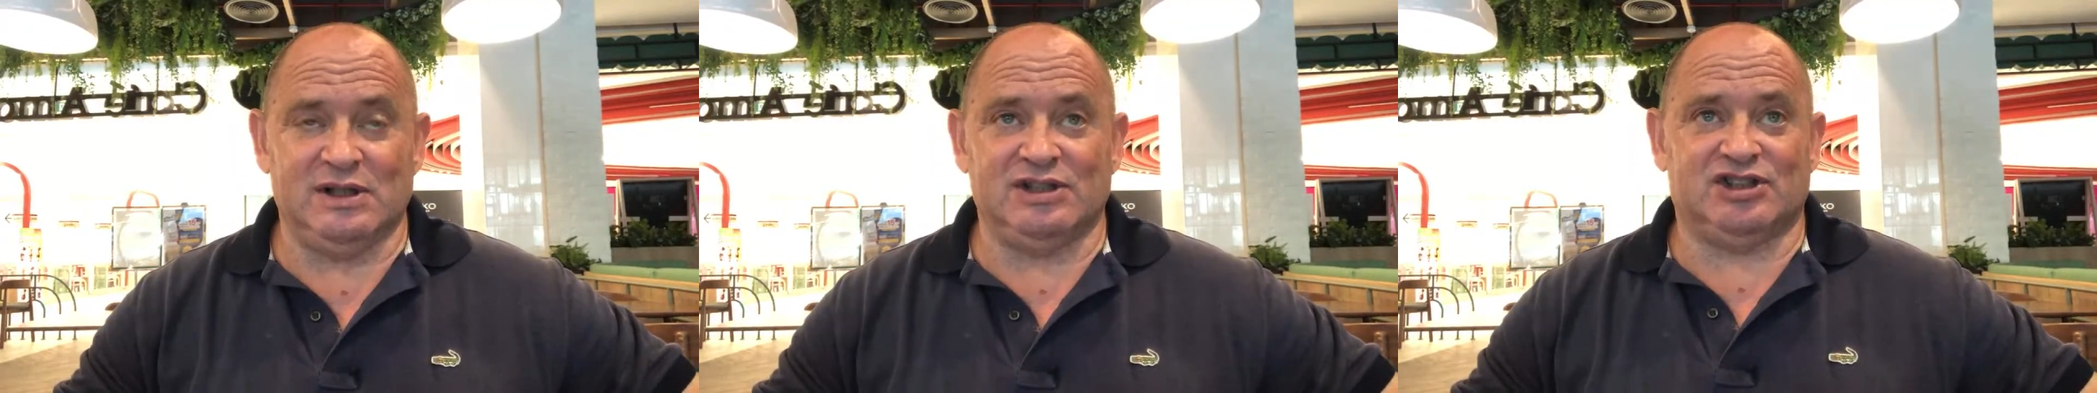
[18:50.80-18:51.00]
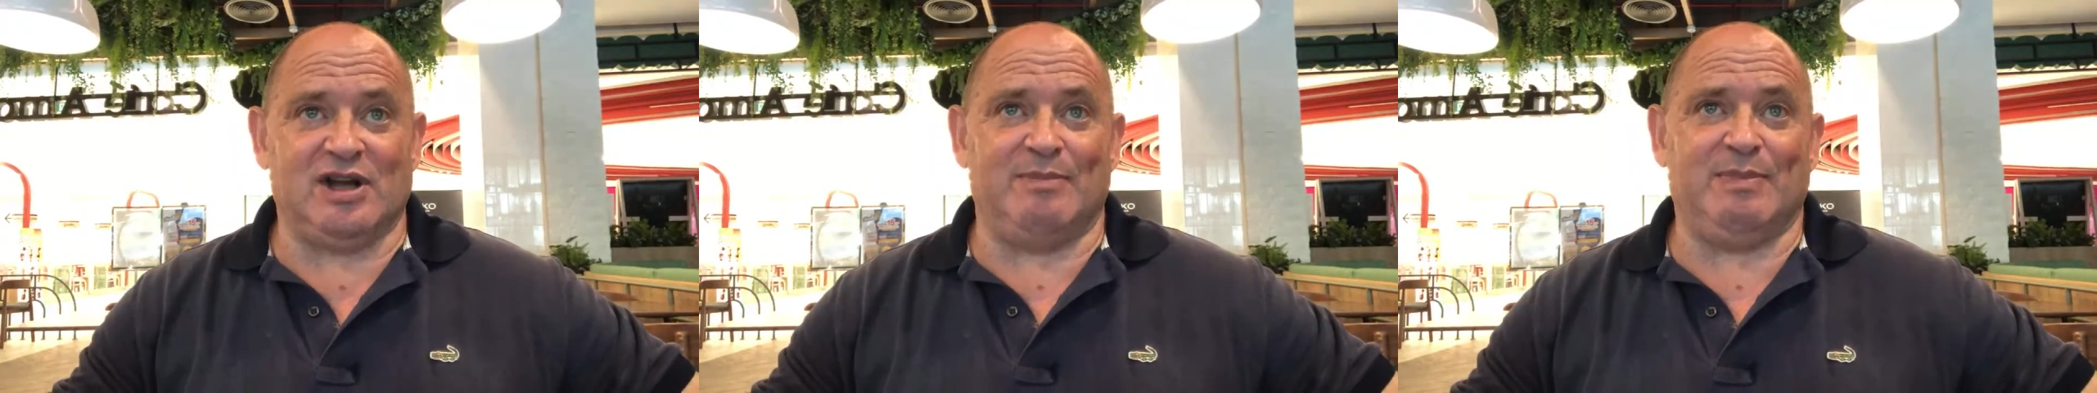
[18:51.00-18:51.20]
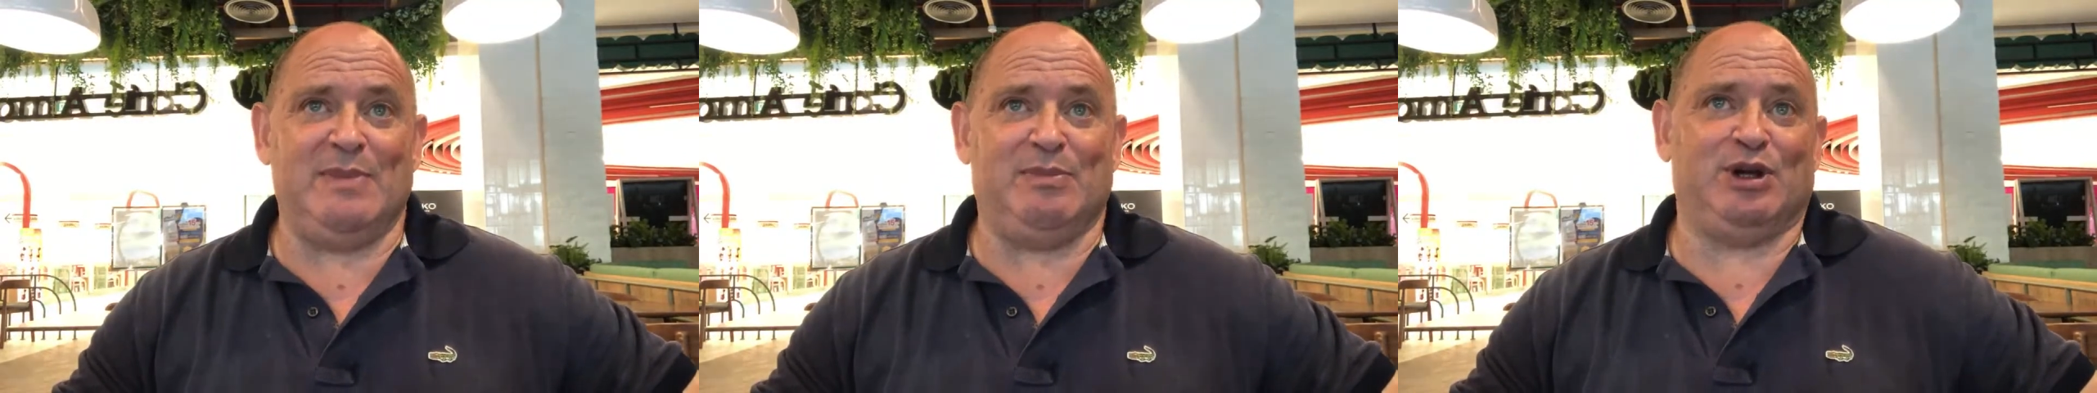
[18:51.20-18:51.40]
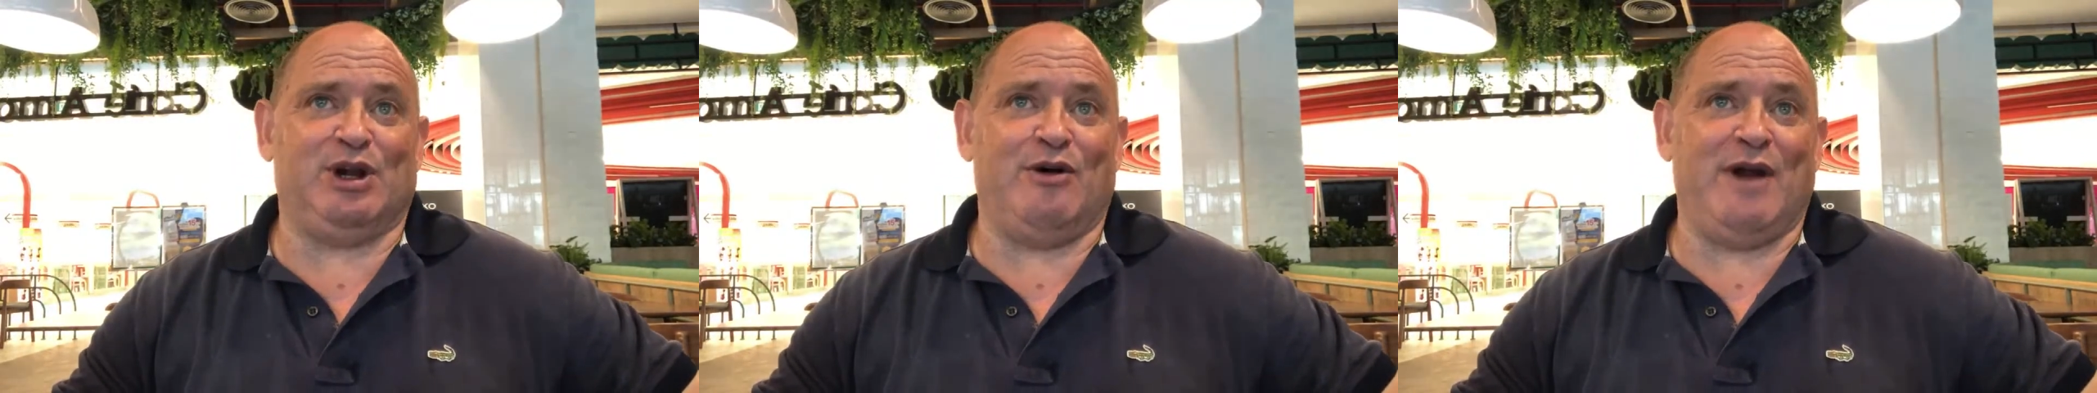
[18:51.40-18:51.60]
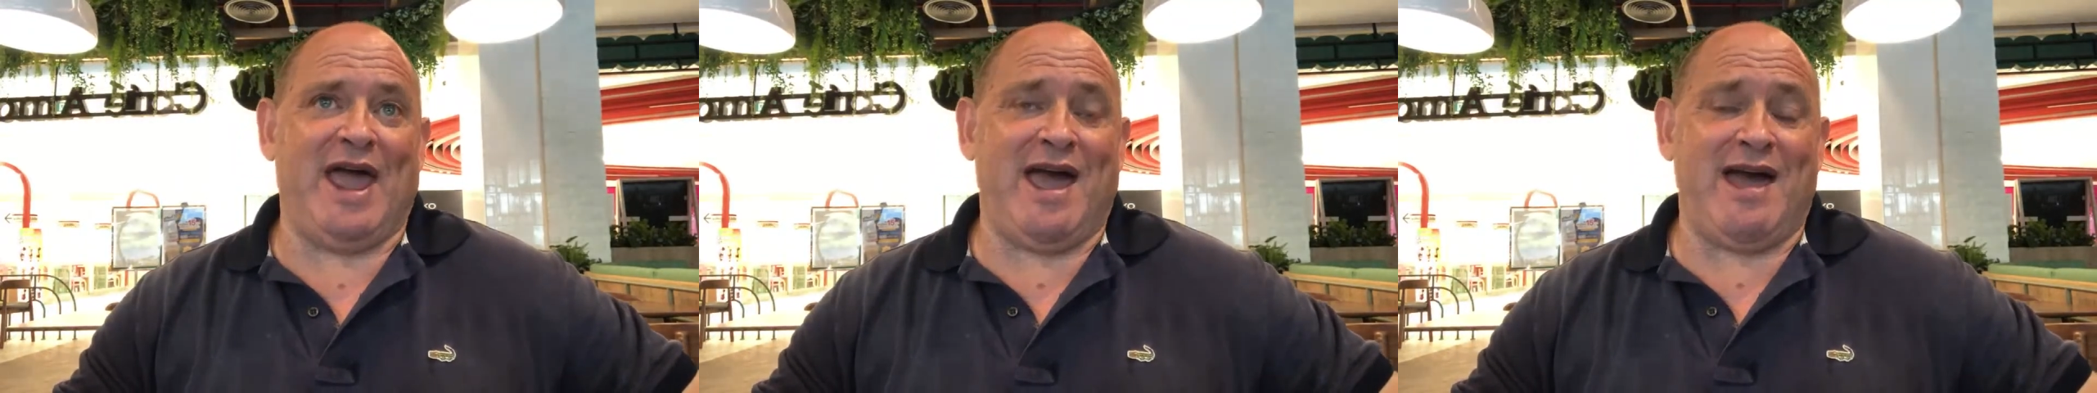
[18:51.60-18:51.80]
Some people
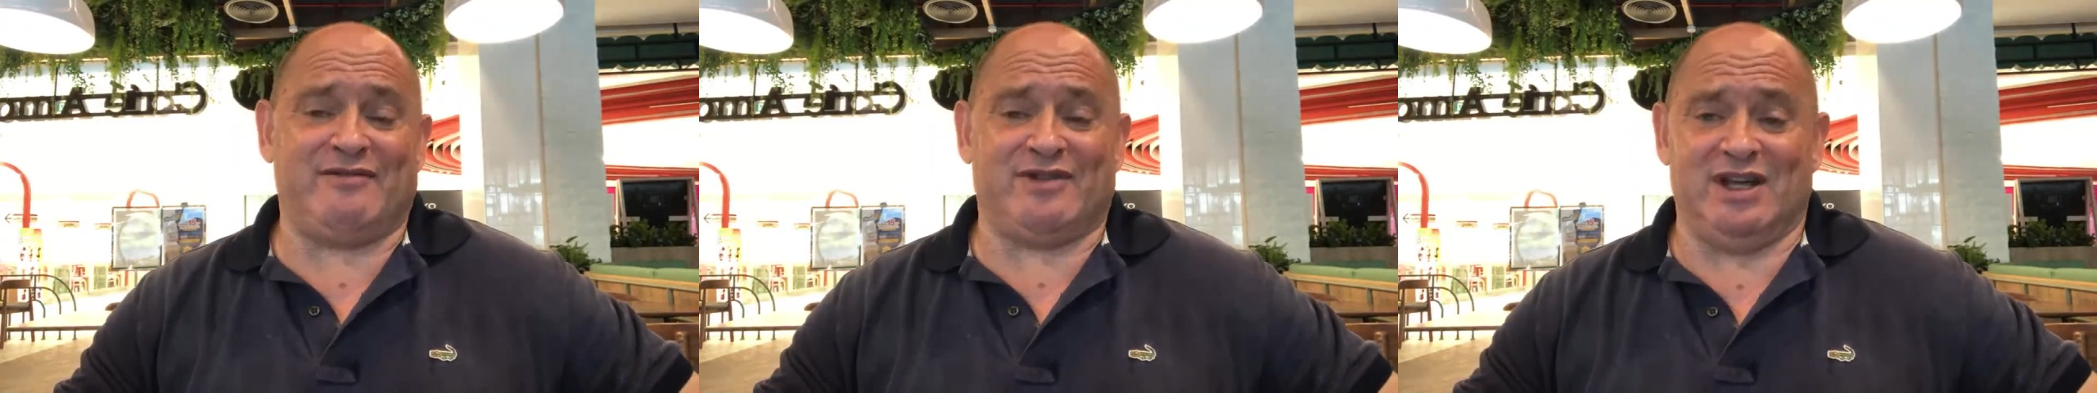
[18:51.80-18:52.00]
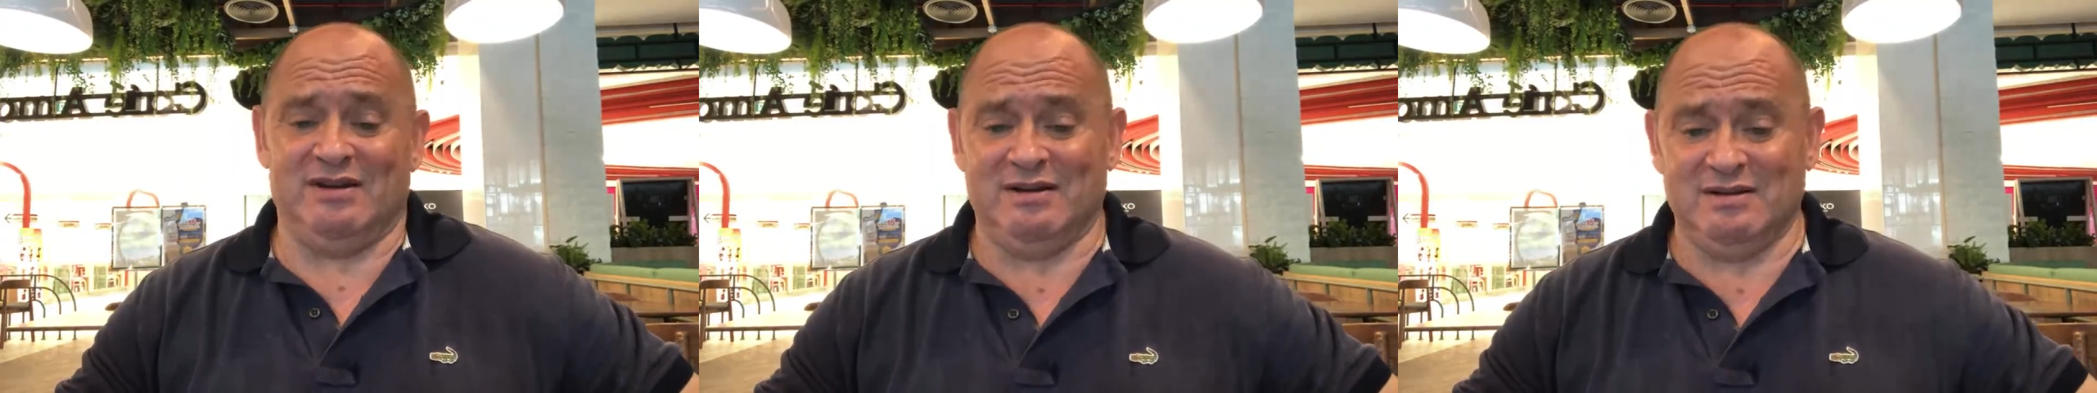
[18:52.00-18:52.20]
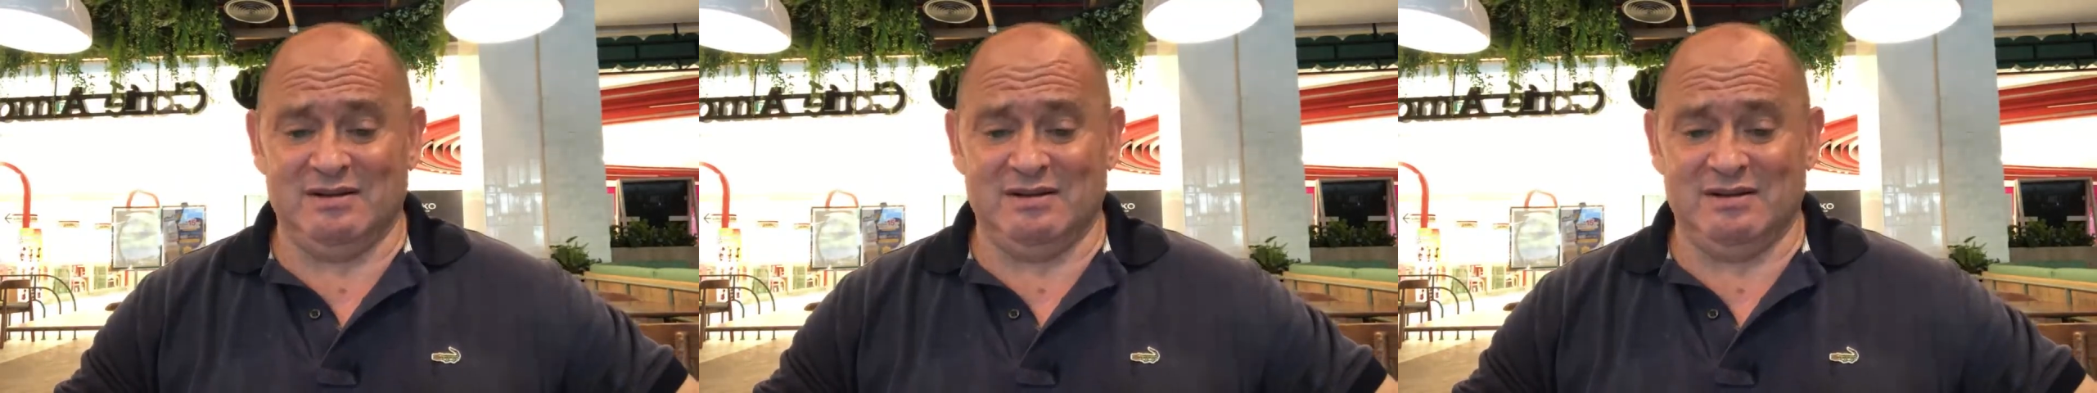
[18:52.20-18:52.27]
don't have it.